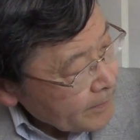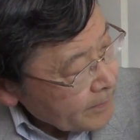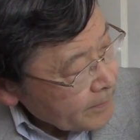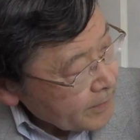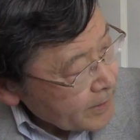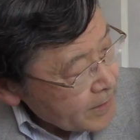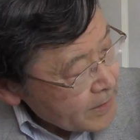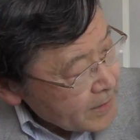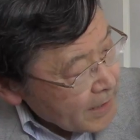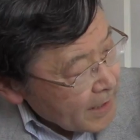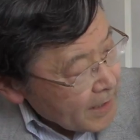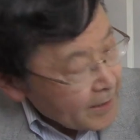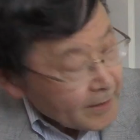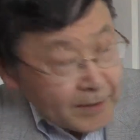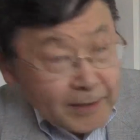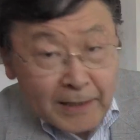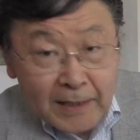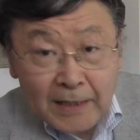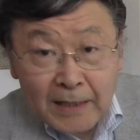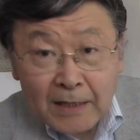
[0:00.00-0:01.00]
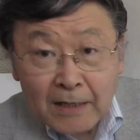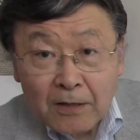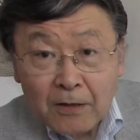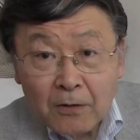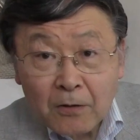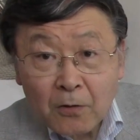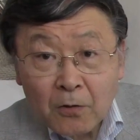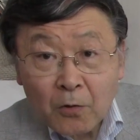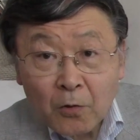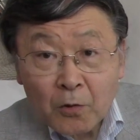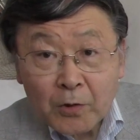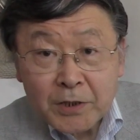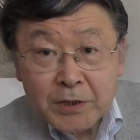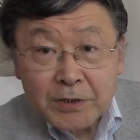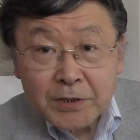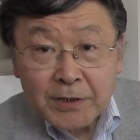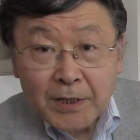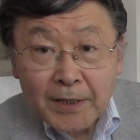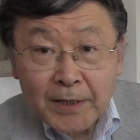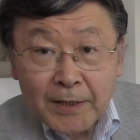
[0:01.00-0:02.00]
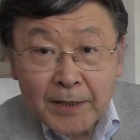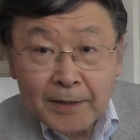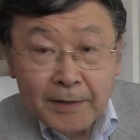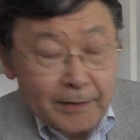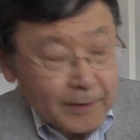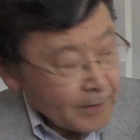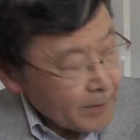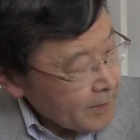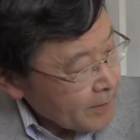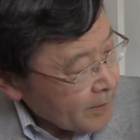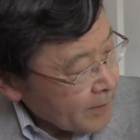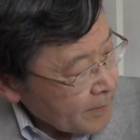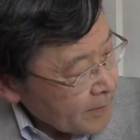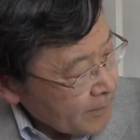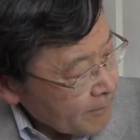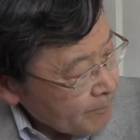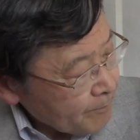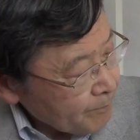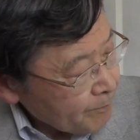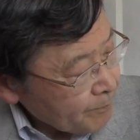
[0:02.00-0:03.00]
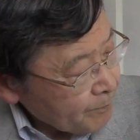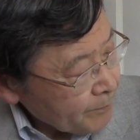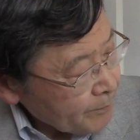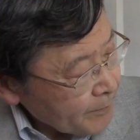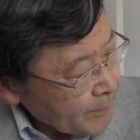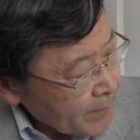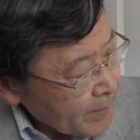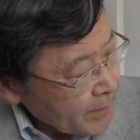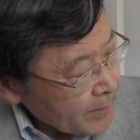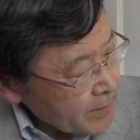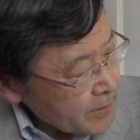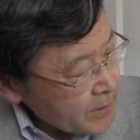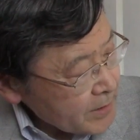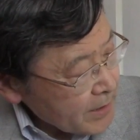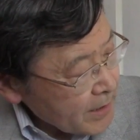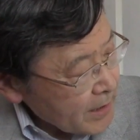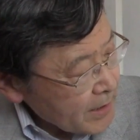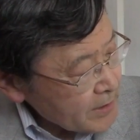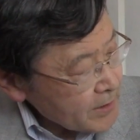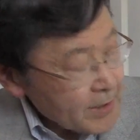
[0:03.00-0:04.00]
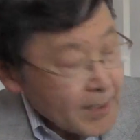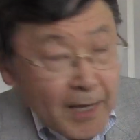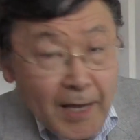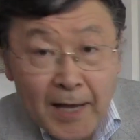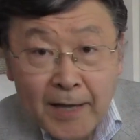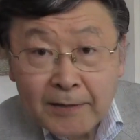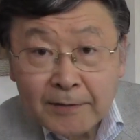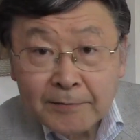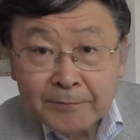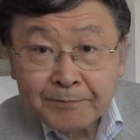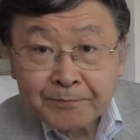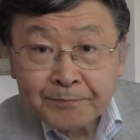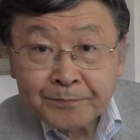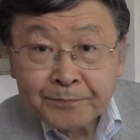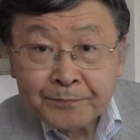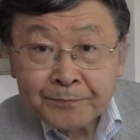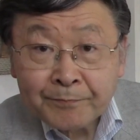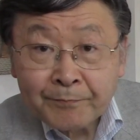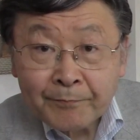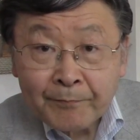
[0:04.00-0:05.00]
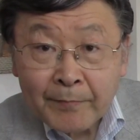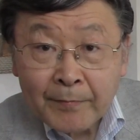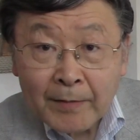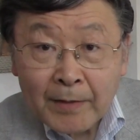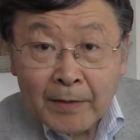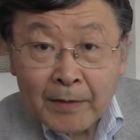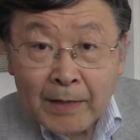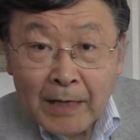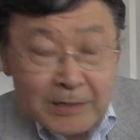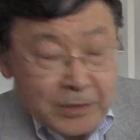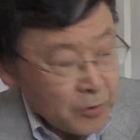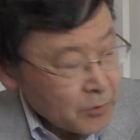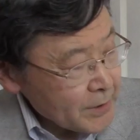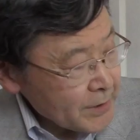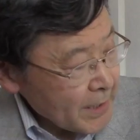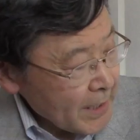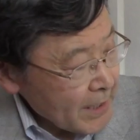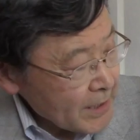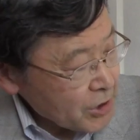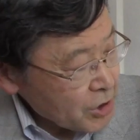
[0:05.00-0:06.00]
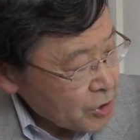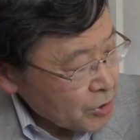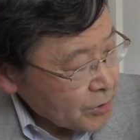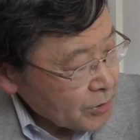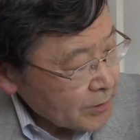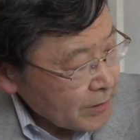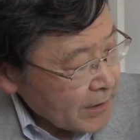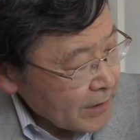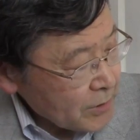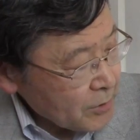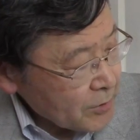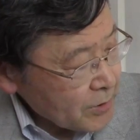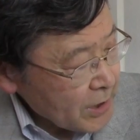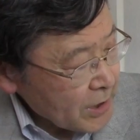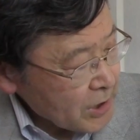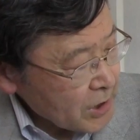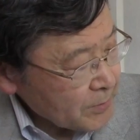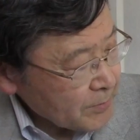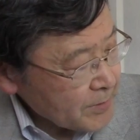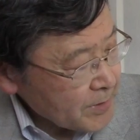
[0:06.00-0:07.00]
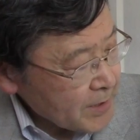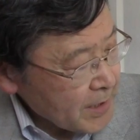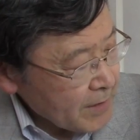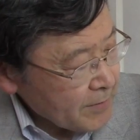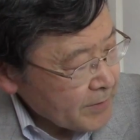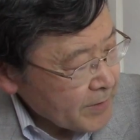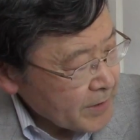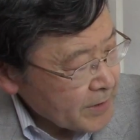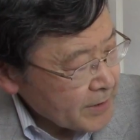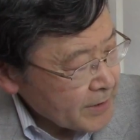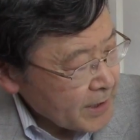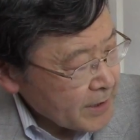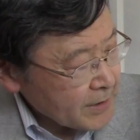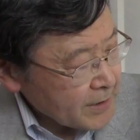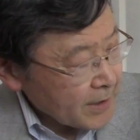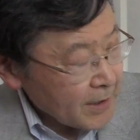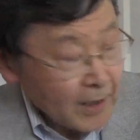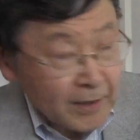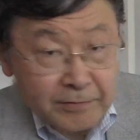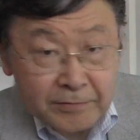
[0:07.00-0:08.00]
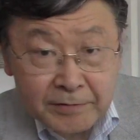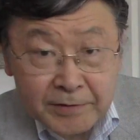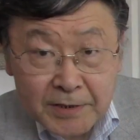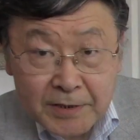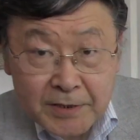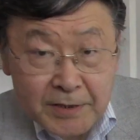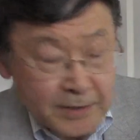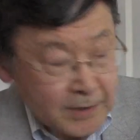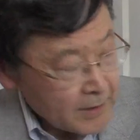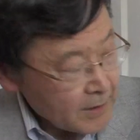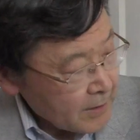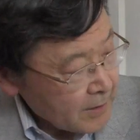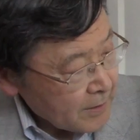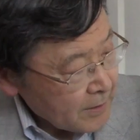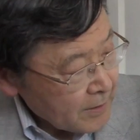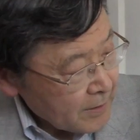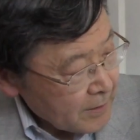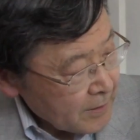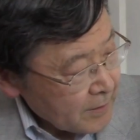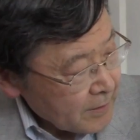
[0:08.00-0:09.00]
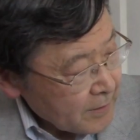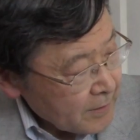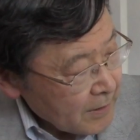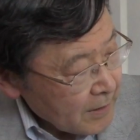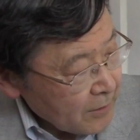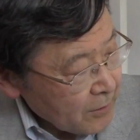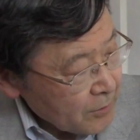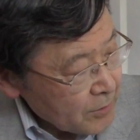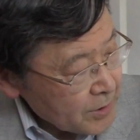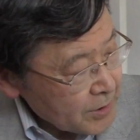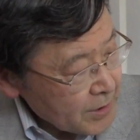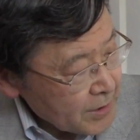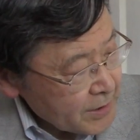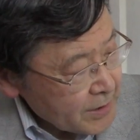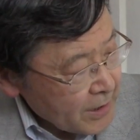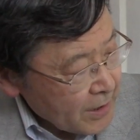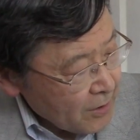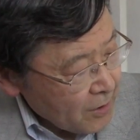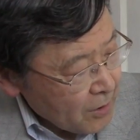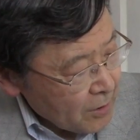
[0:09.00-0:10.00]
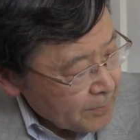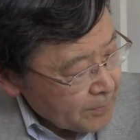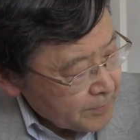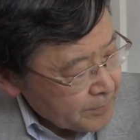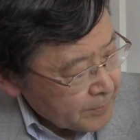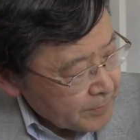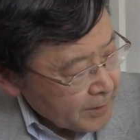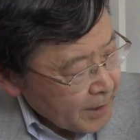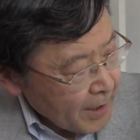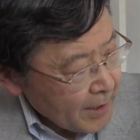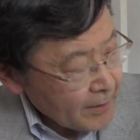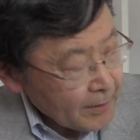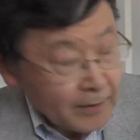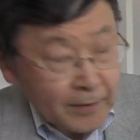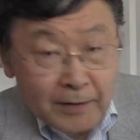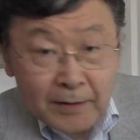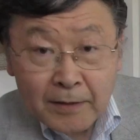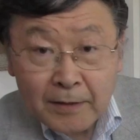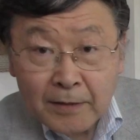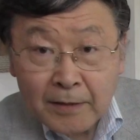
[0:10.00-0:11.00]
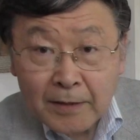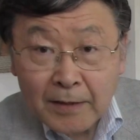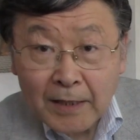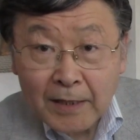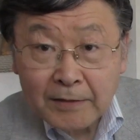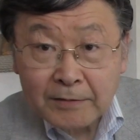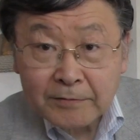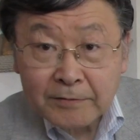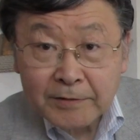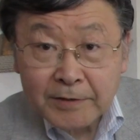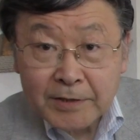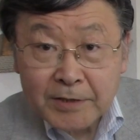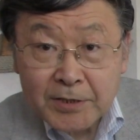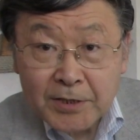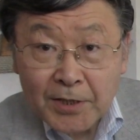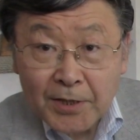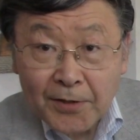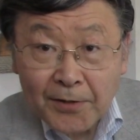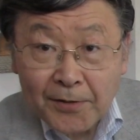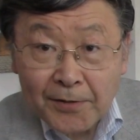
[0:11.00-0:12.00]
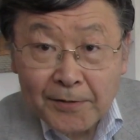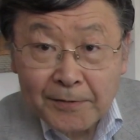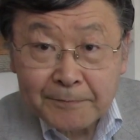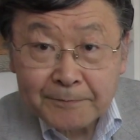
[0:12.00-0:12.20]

This idea originated in this ASEAN Association of Southeast Asian countries, consisting of 10 countries here.